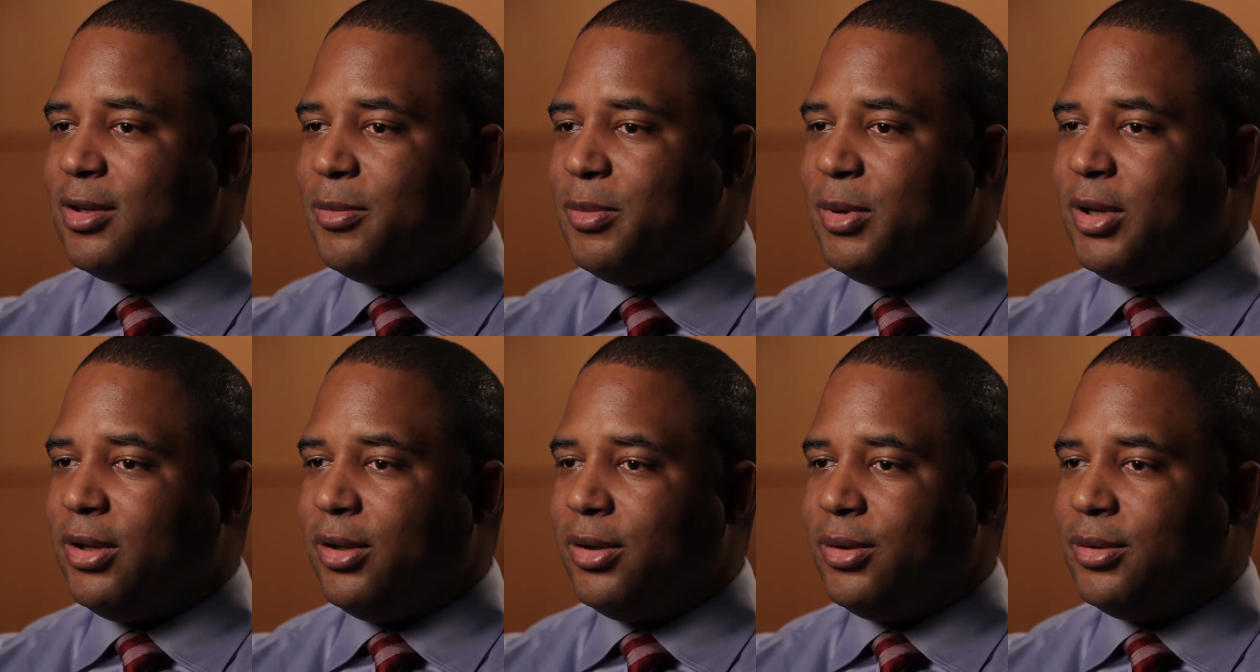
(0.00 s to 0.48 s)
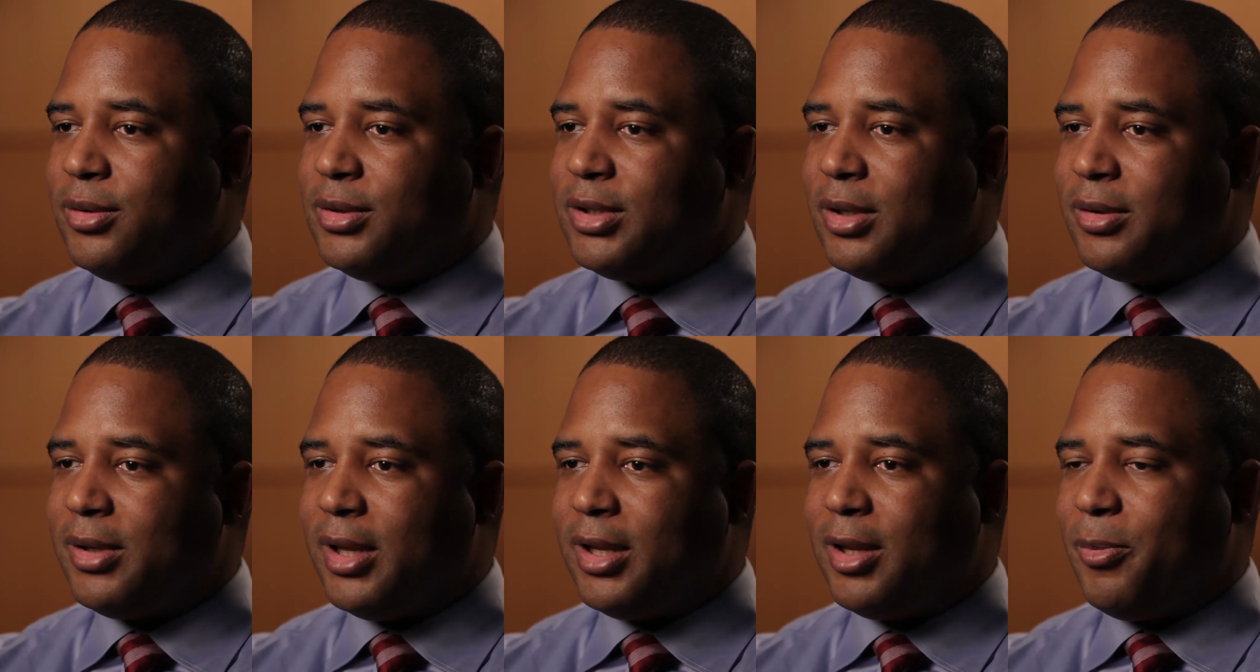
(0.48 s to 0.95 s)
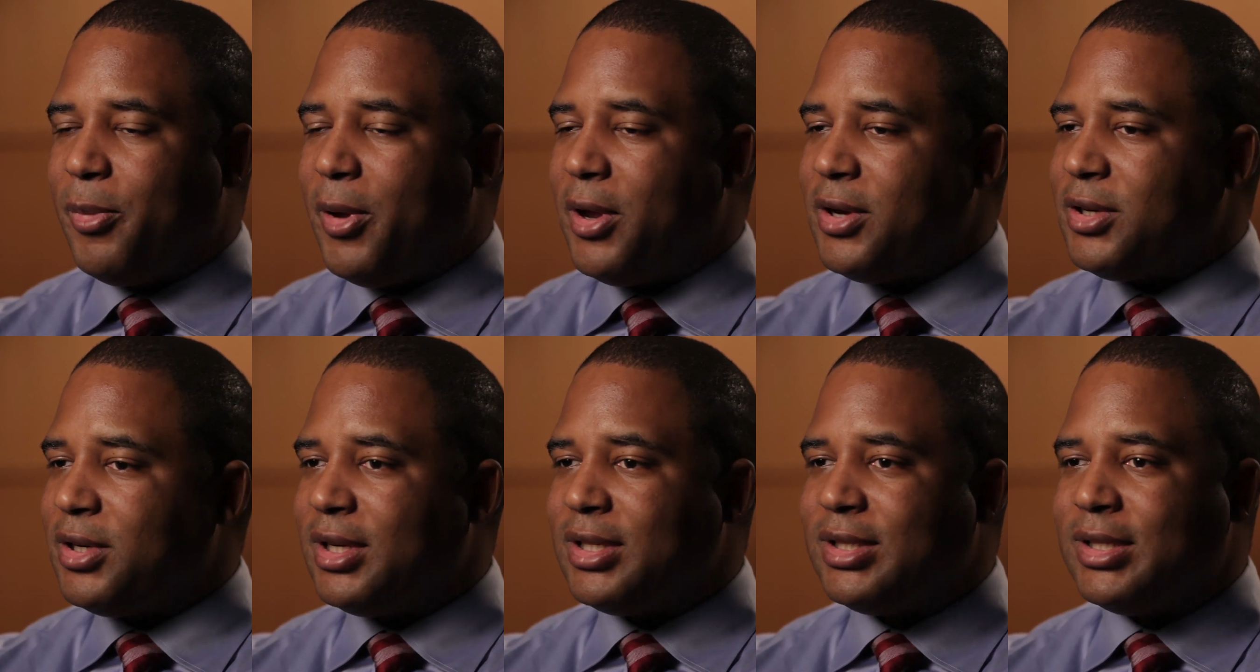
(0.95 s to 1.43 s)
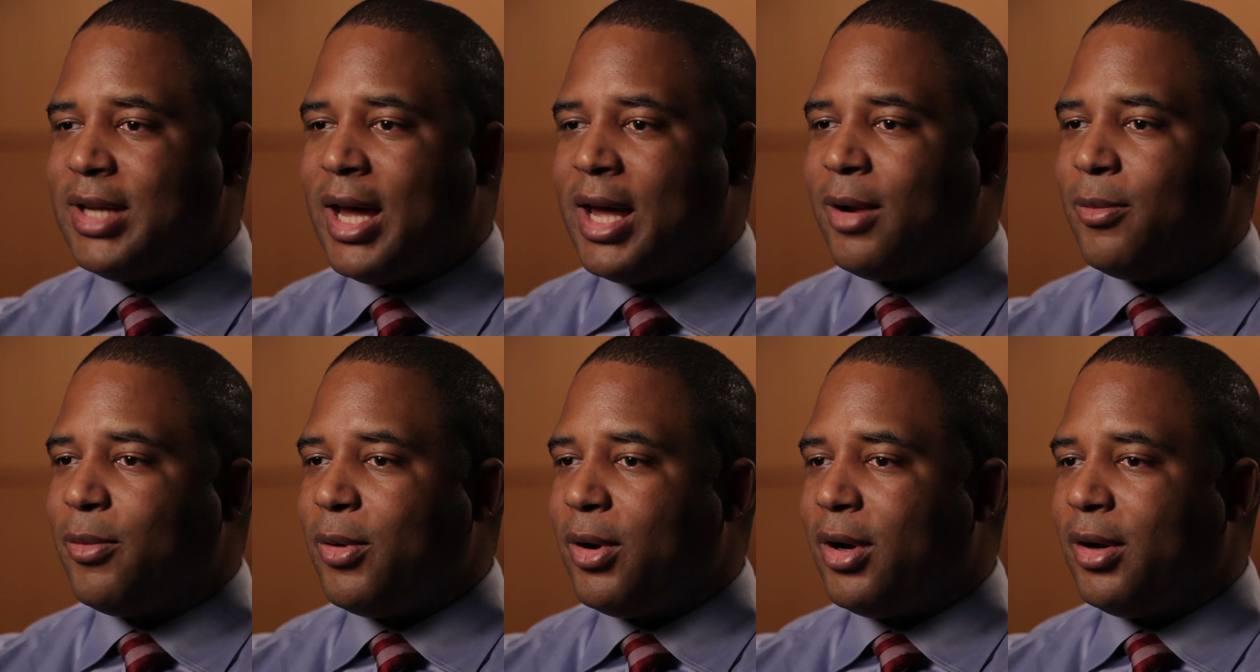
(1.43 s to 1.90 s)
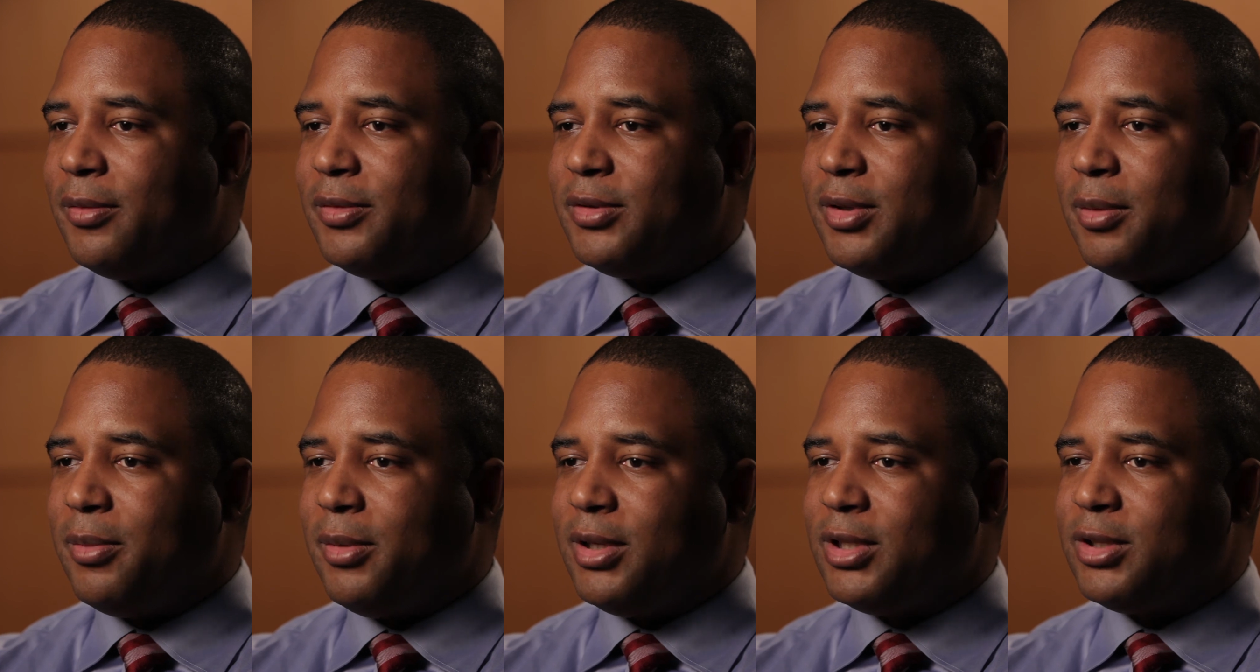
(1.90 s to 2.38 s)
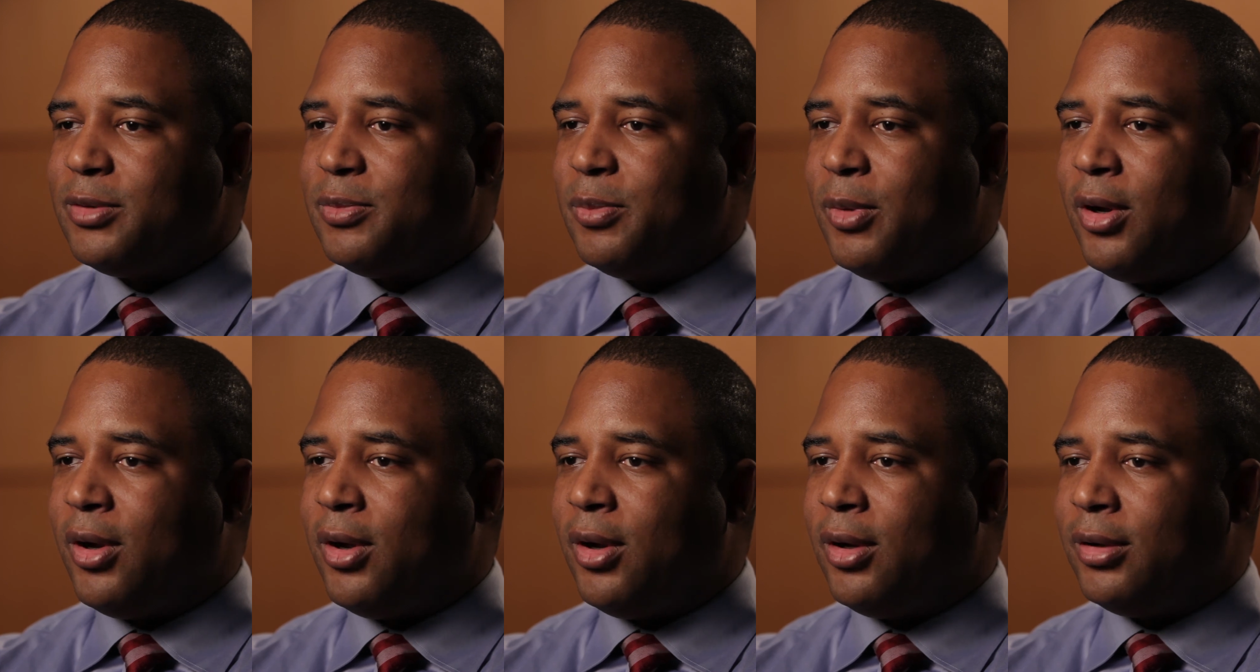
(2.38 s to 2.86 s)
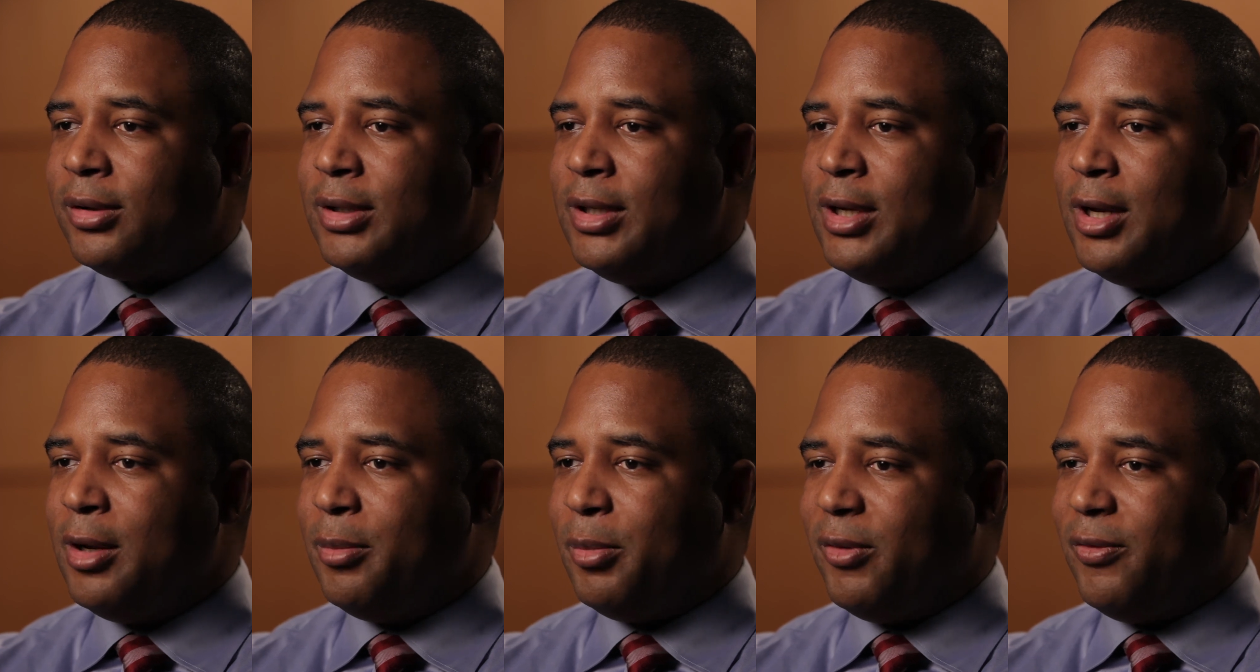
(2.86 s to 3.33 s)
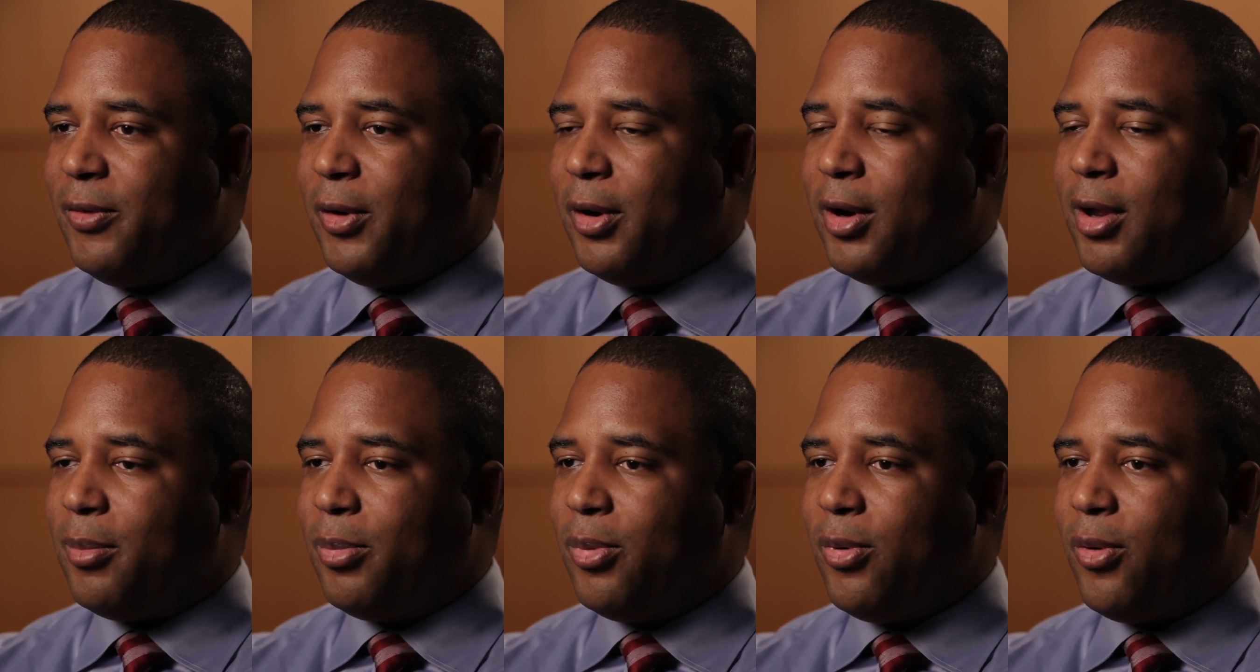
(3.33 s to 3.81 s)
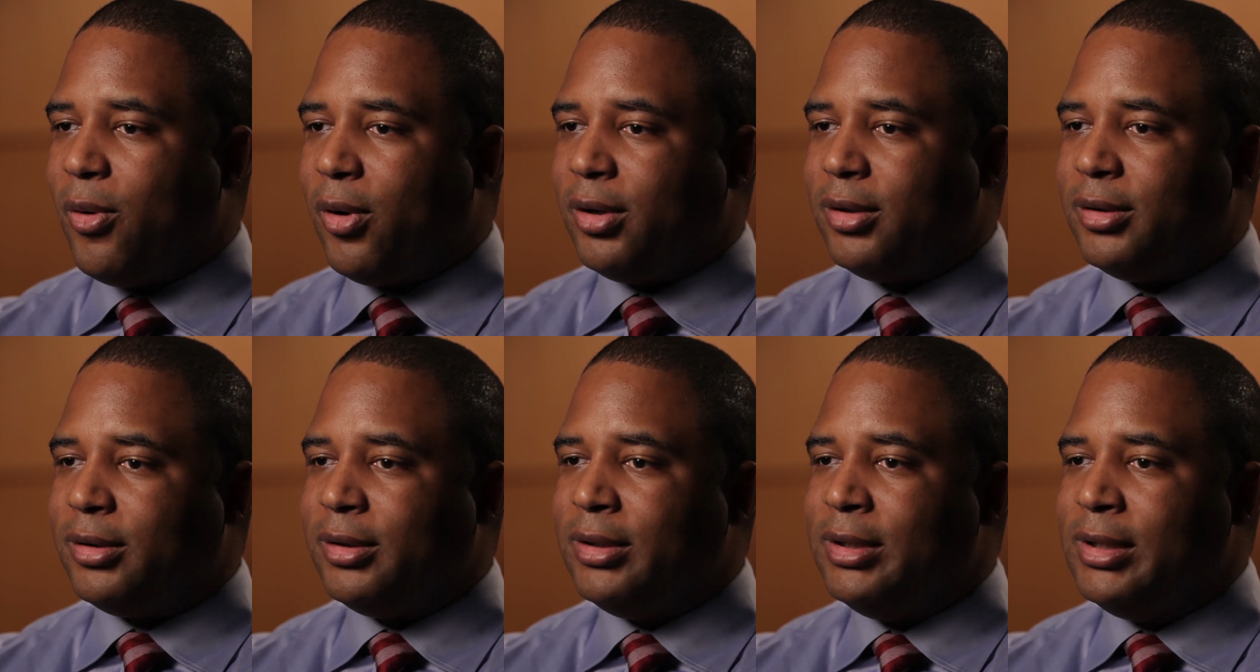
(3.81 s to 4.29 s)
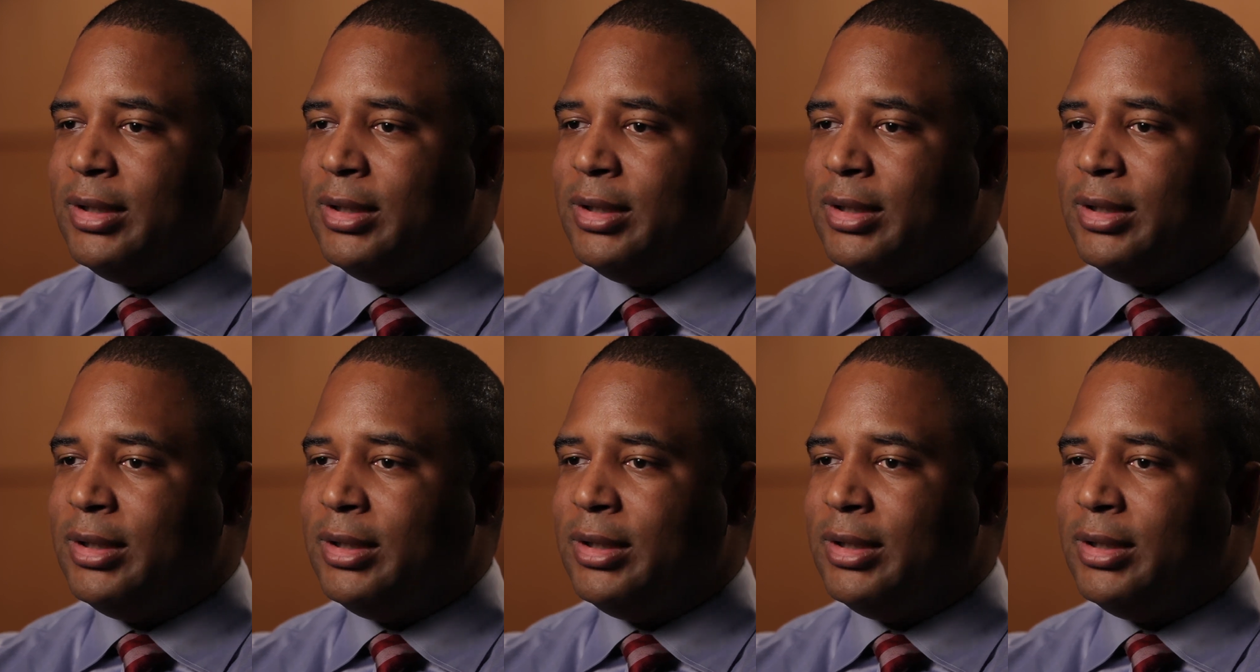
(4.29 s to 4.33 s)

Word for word: to be used so that the patient is not aware of some of these small but very important